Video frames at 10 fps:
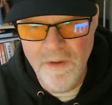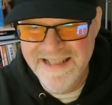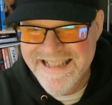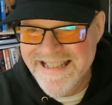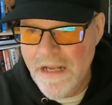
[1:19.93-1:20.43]

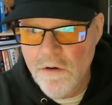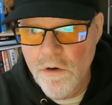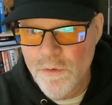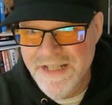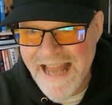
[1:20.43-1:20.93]

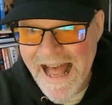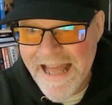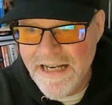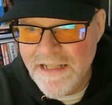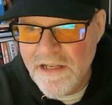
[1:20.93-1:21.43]
etc.,
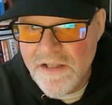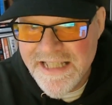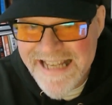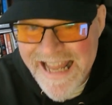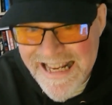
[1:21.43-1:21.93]
reside in
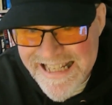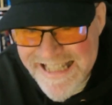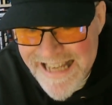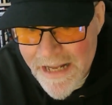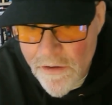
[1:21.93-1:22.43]
data
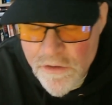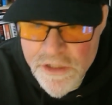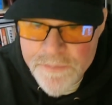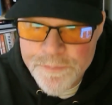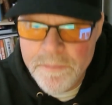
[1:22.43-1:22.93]
centers